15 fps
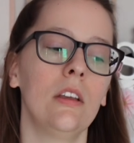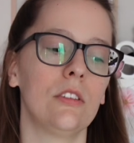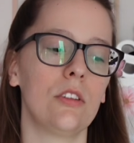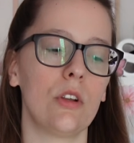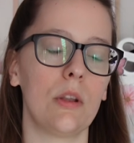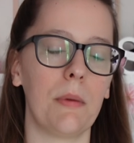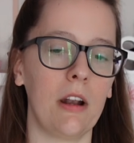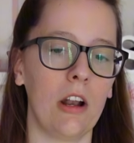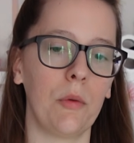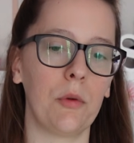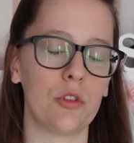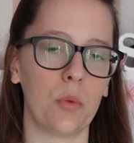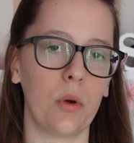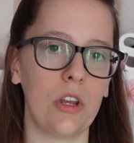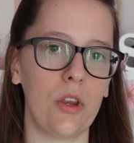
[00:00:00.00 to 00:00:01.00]
So depending on
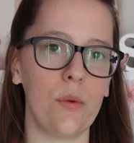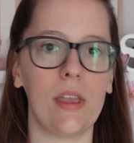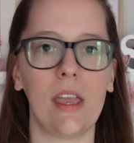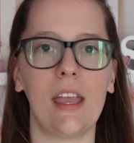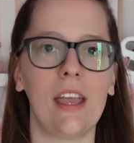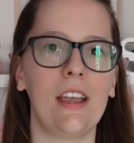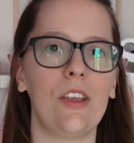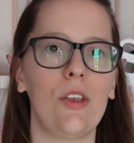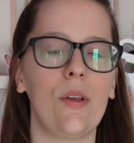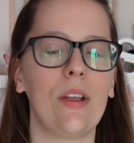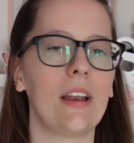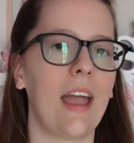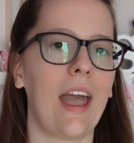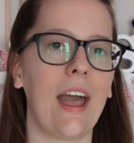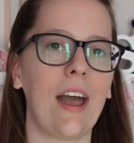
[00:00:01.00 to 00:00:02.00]
which one you get, you
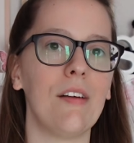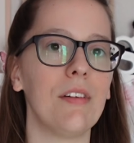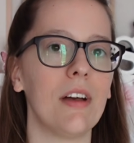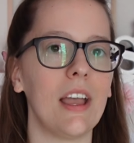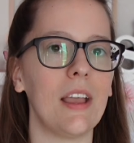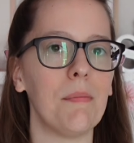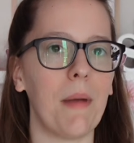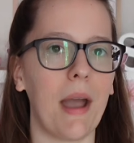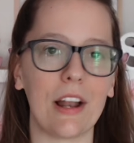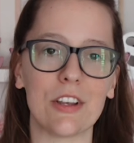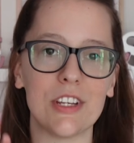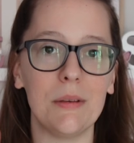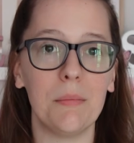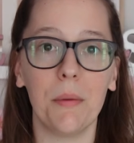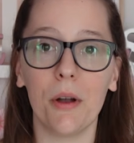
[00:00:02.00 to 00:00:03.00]
can have a
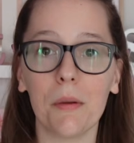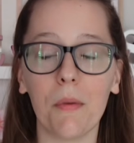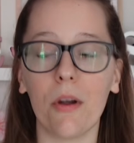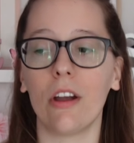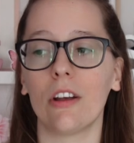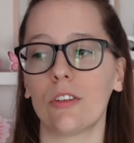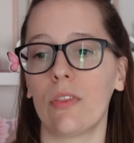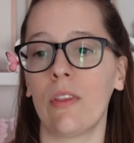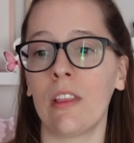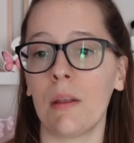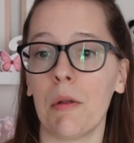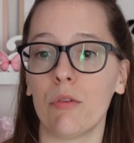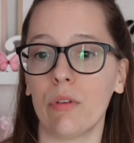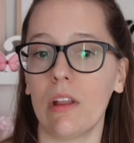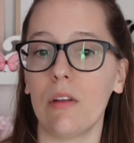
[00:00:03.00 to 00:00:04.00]
matching bookmark. So I think
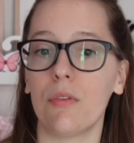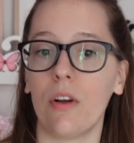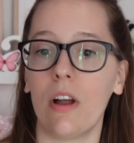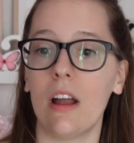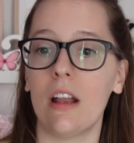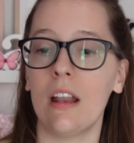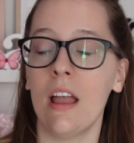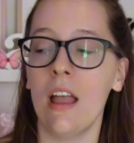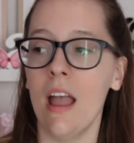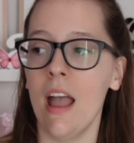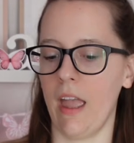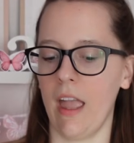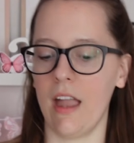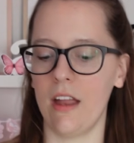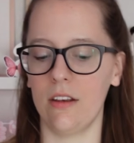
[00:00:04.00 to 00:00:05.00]
that'd be really fun.
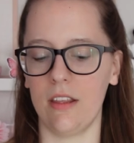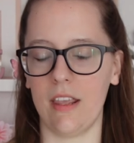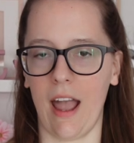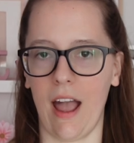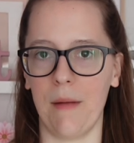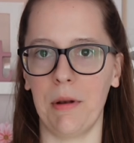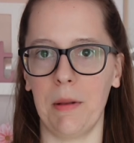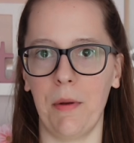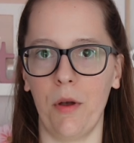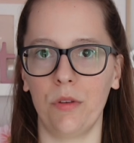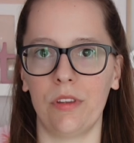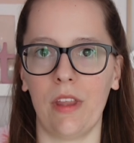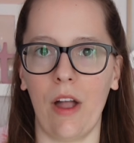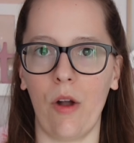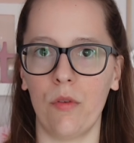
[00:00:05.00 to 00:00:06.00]
And yeah, I'm gonna
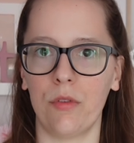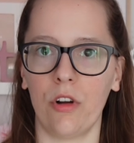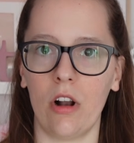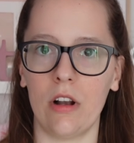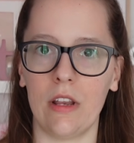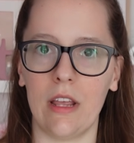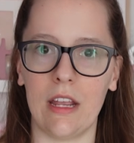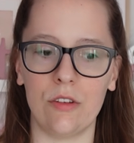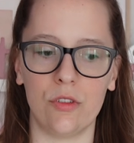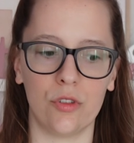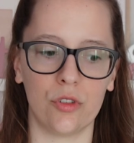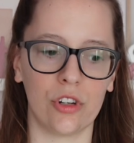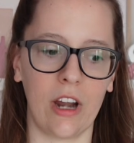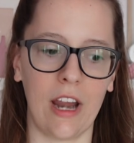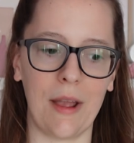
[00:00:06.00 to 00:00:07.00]
post that over on
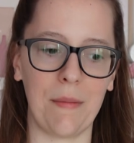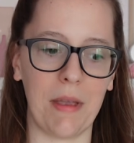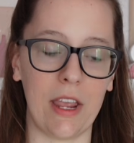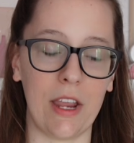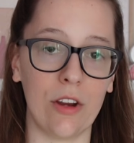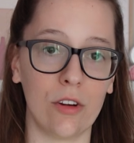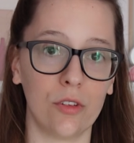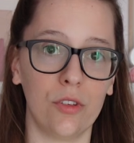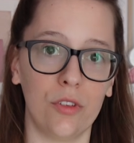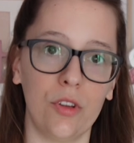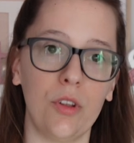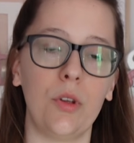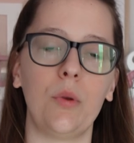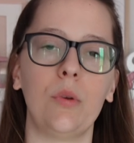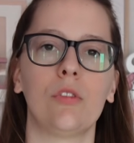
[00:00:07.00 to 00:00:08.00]
Instagram here
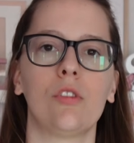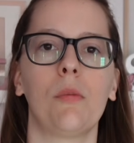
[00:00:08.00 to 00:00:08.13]
soon.